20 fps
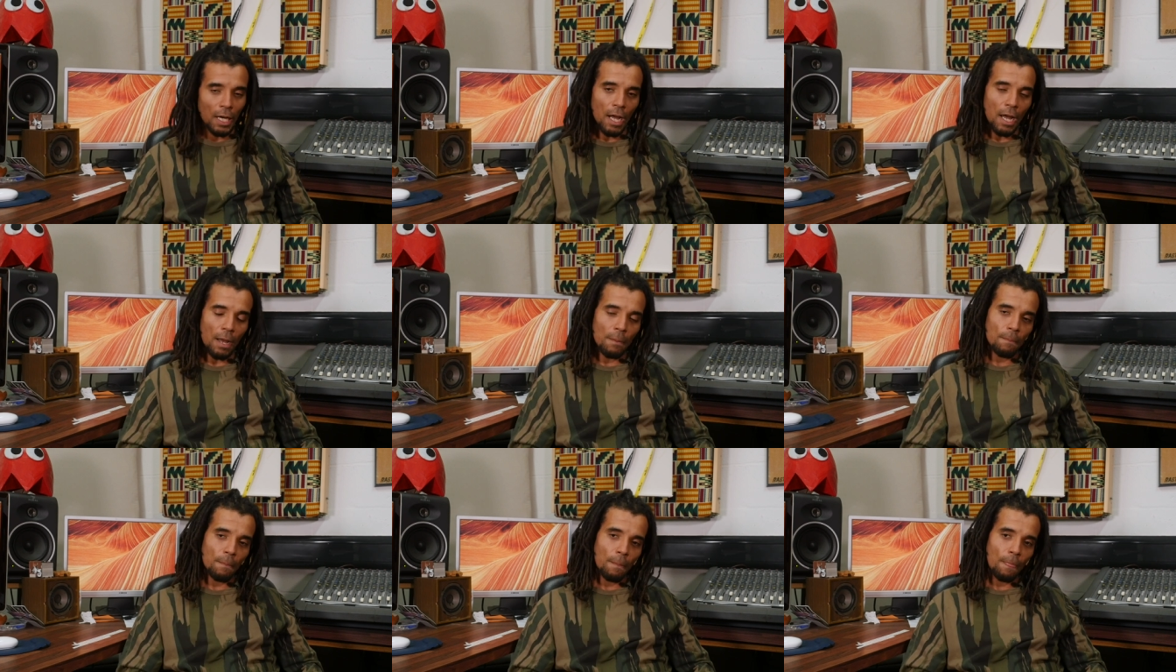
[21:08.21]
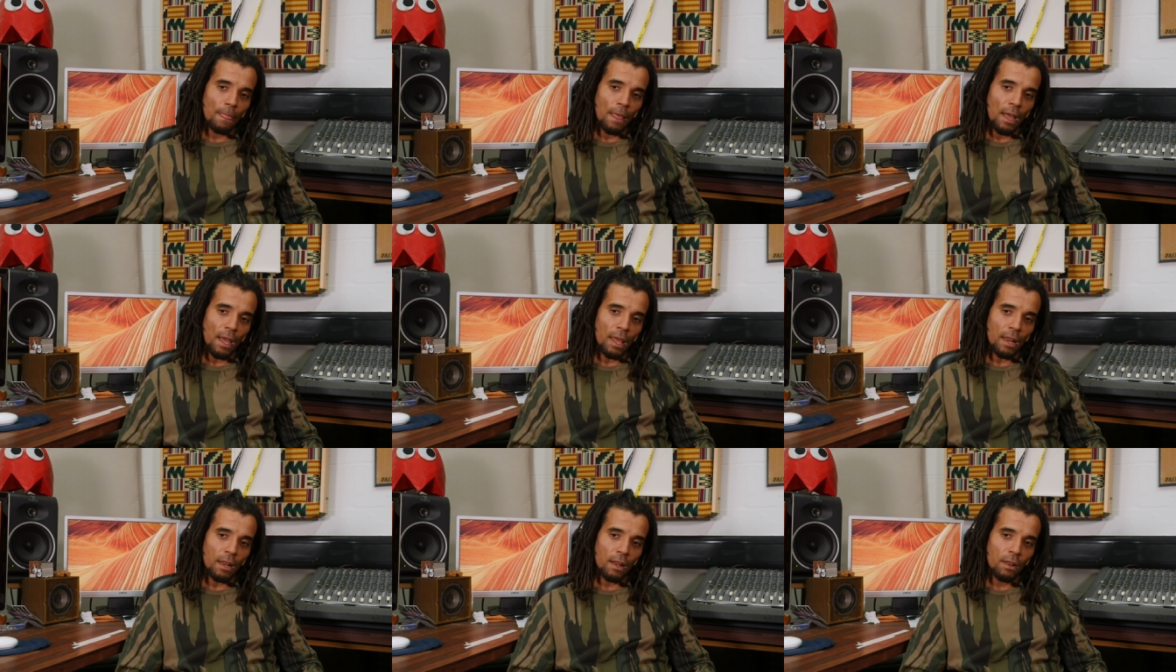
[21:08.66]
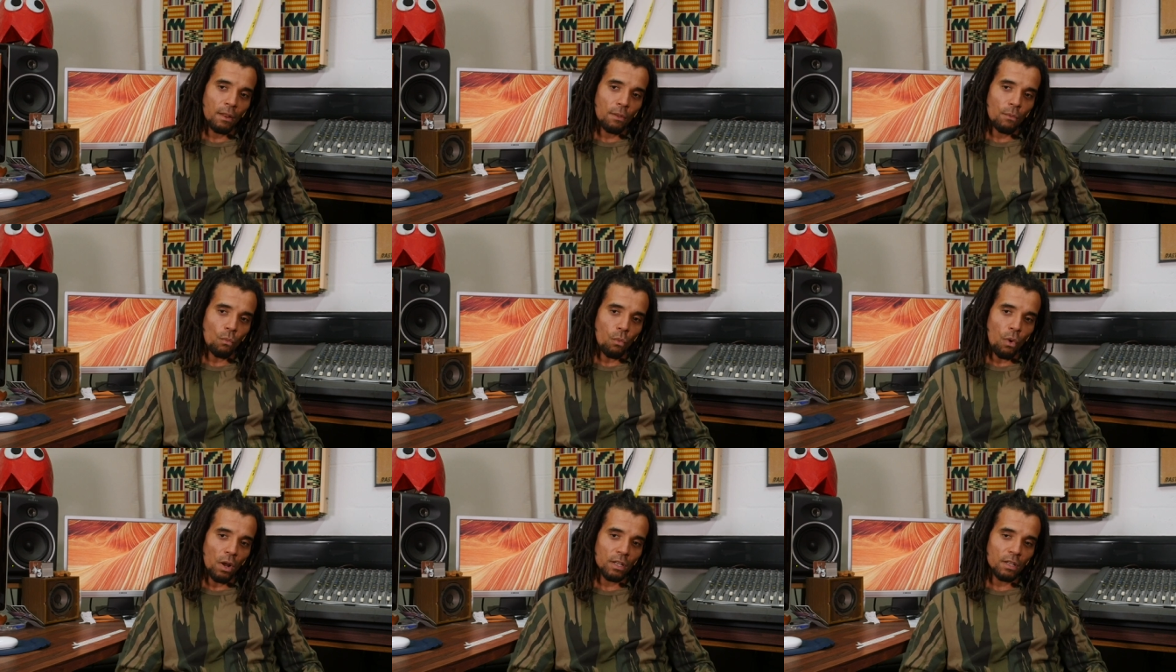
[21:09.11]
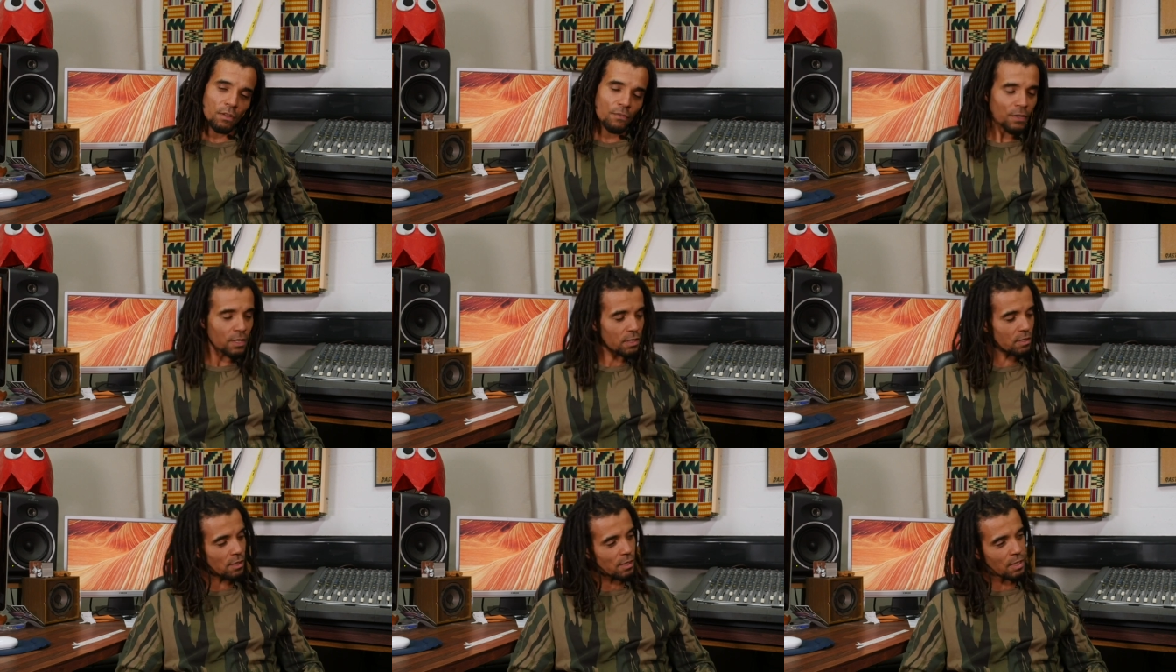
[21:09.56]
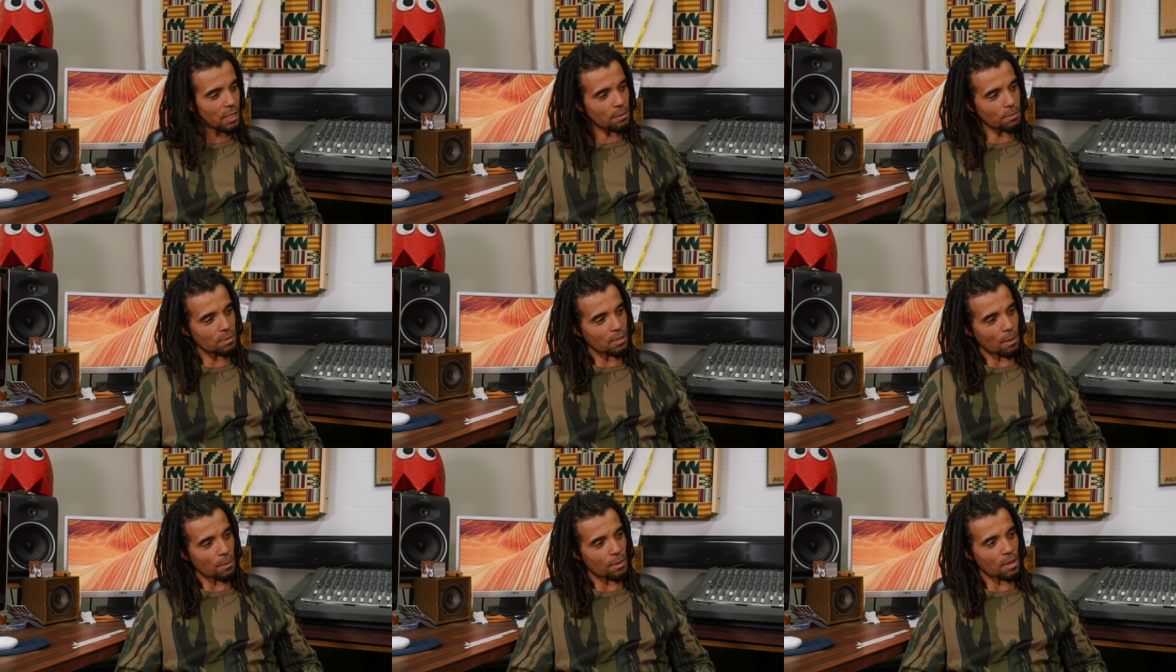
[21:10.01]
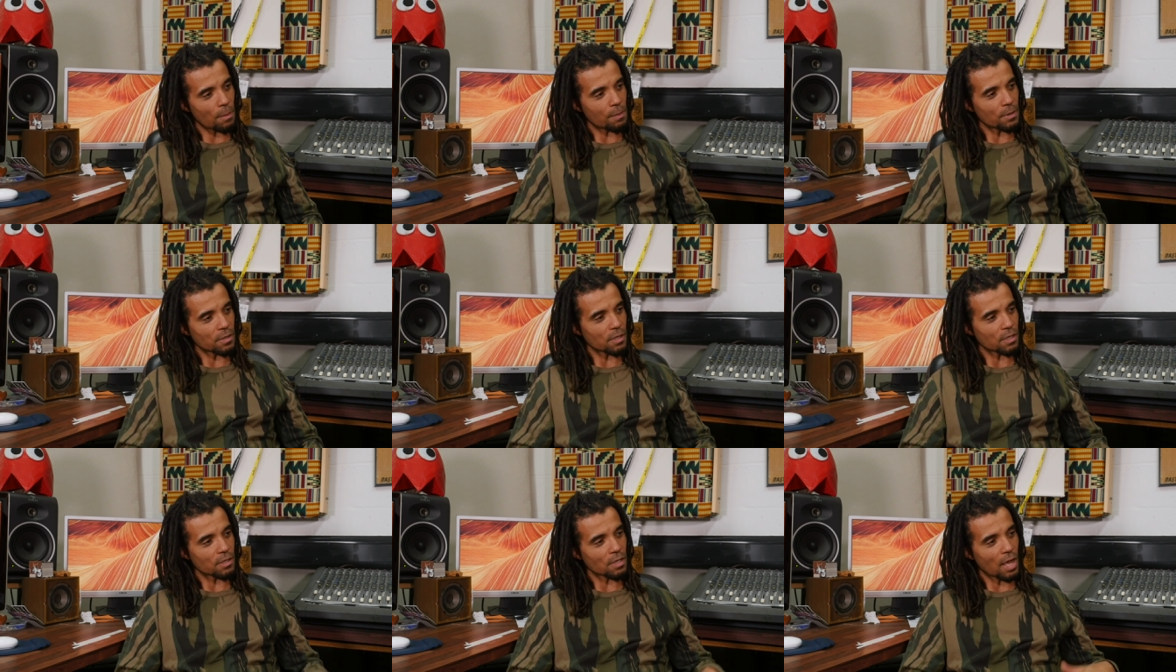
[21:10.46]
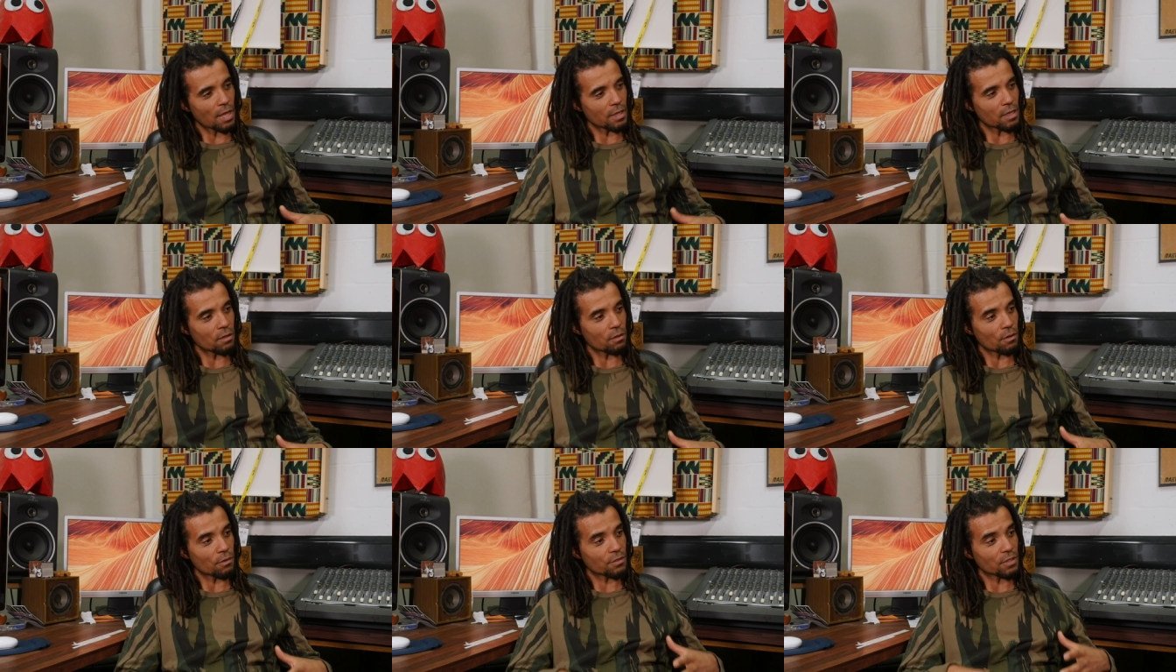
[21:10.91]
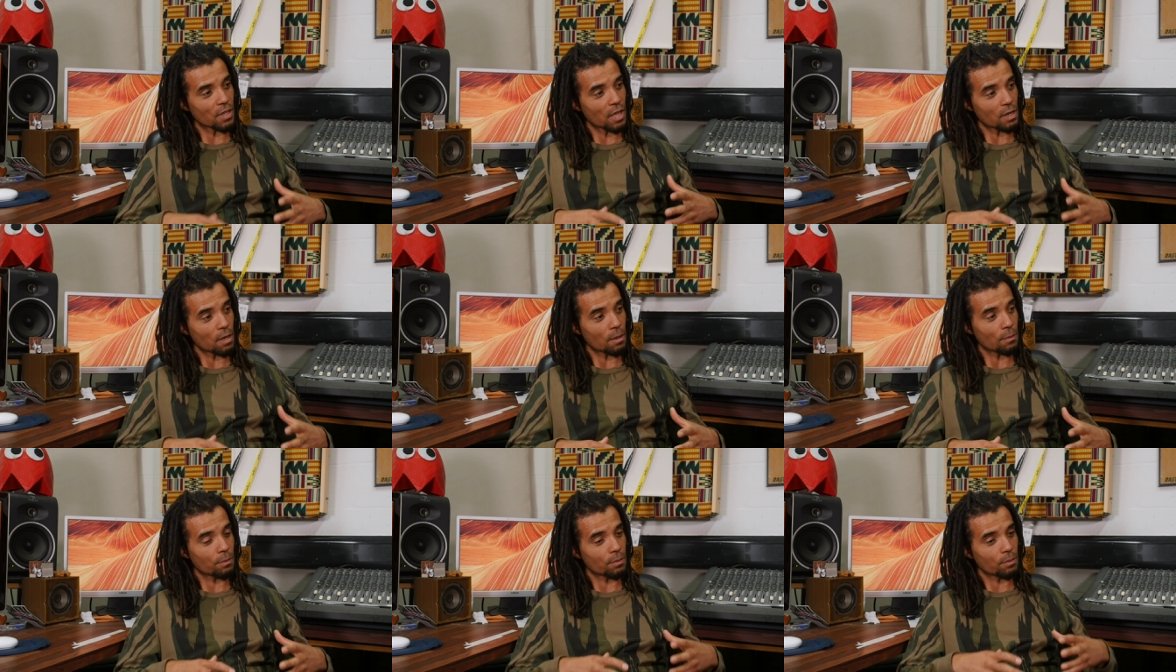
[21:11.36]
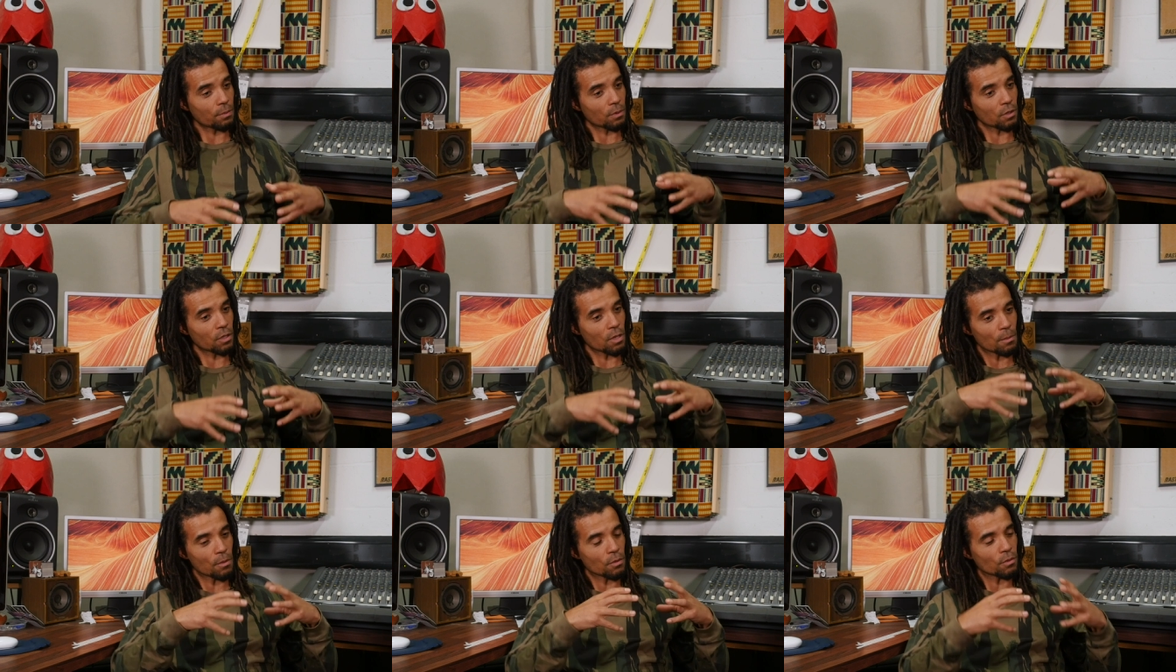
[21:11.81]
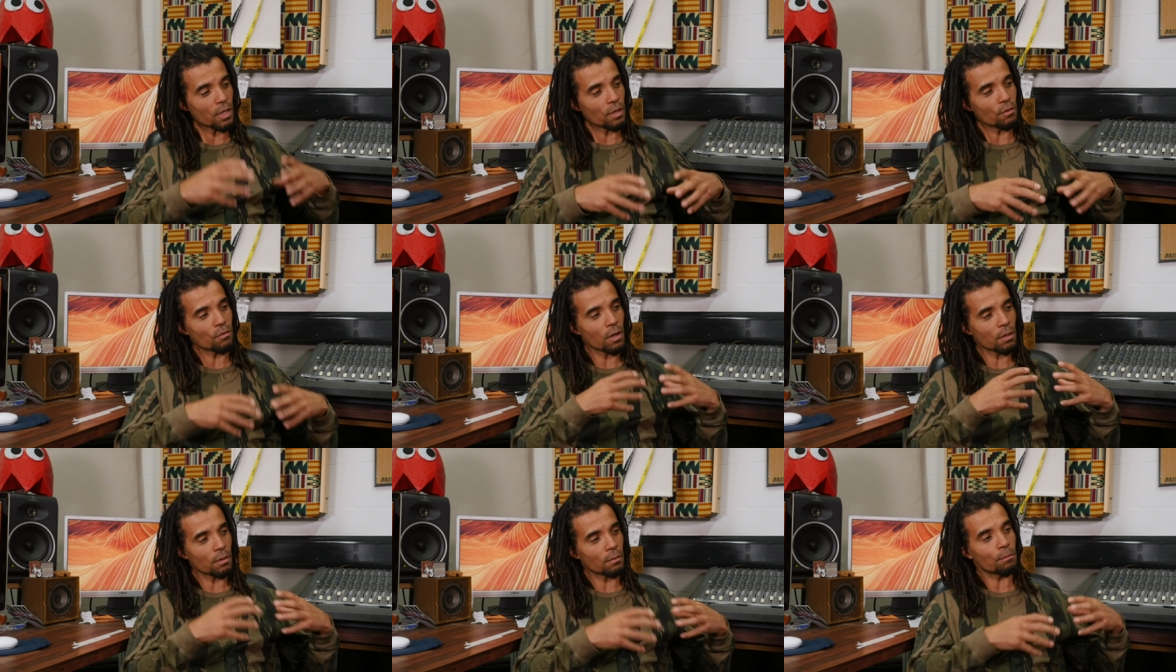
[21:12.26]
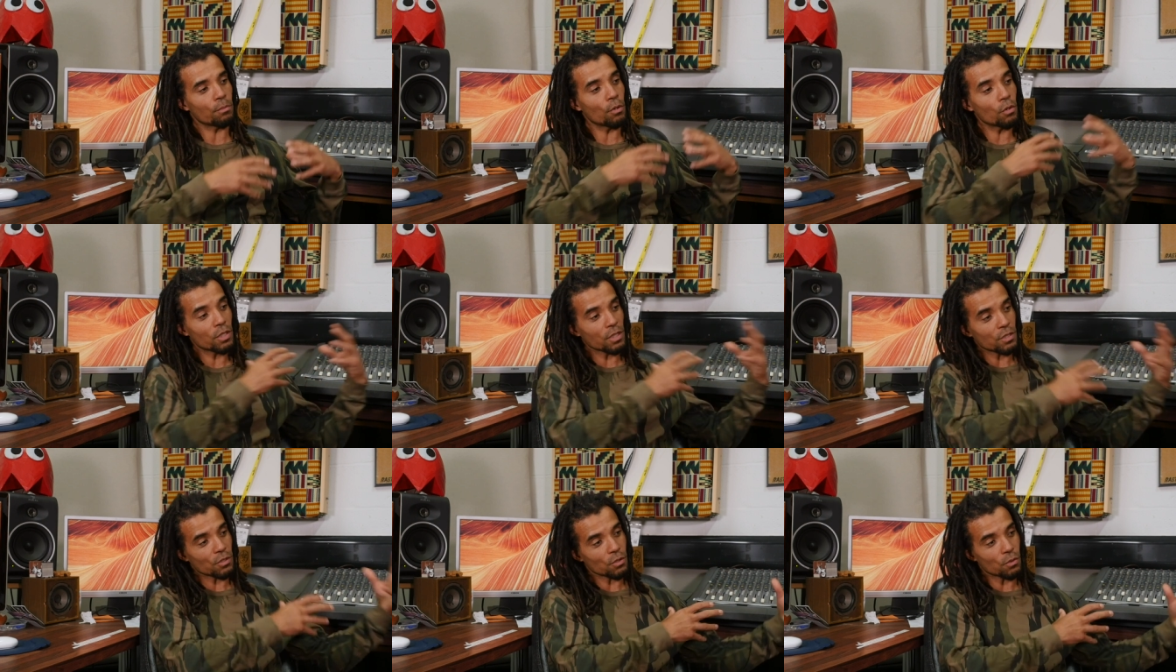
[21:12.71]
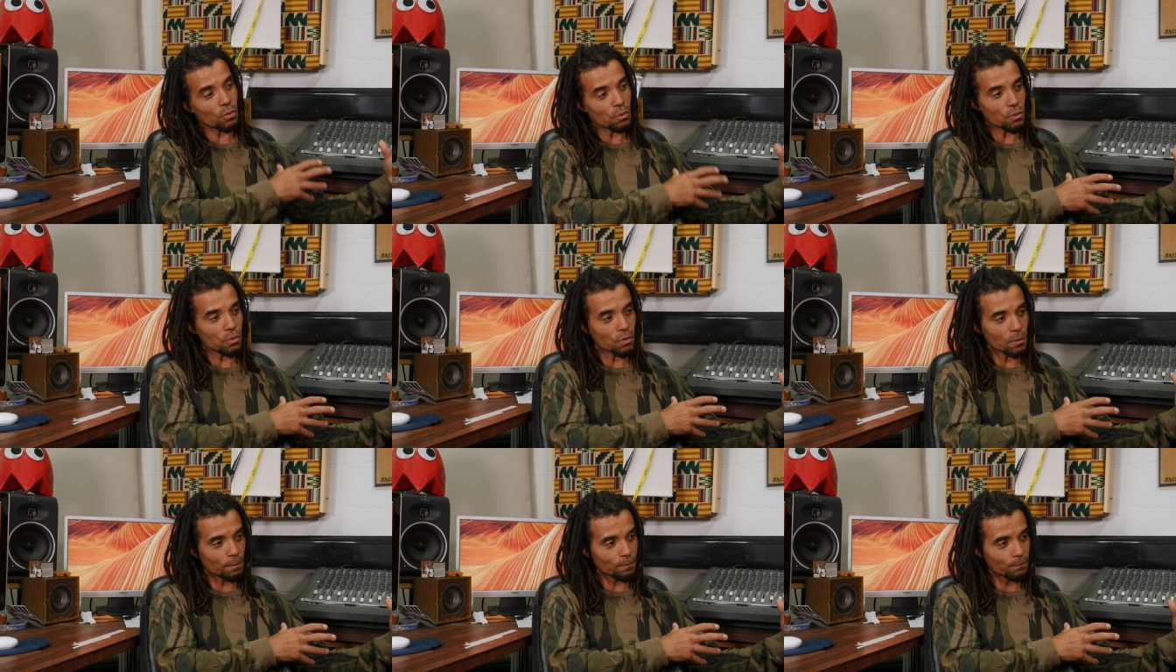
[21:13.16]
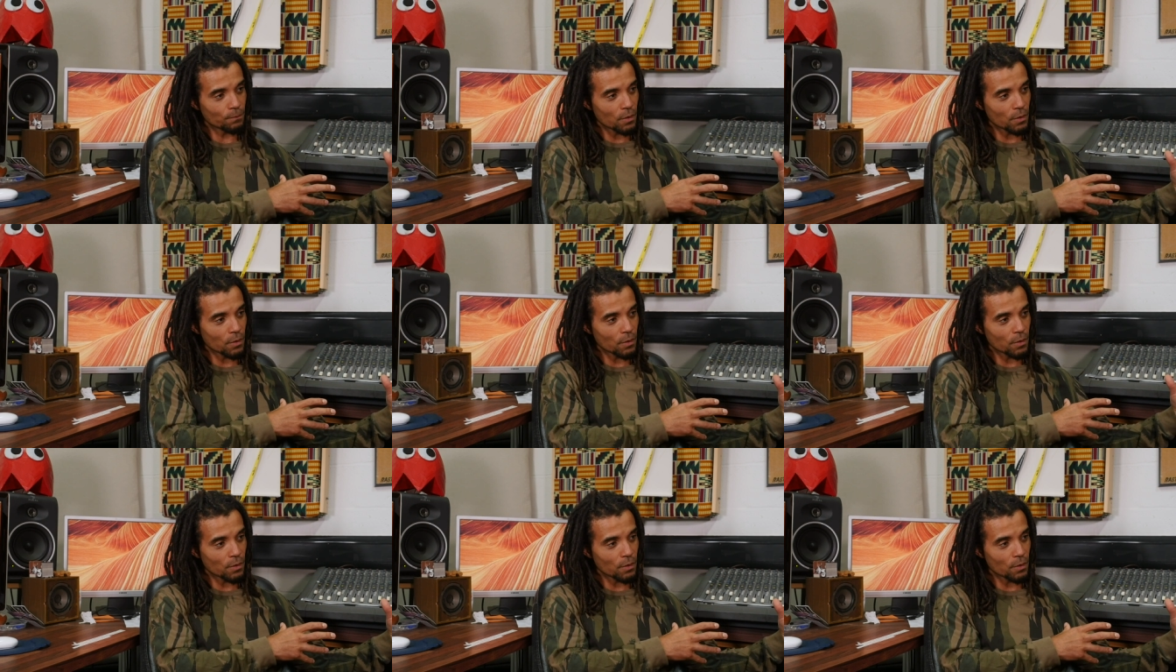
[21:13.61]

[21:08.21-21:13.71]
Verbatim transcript: Um, and one of the things that keeps coming up is this idea of setting up community-run boarding schools.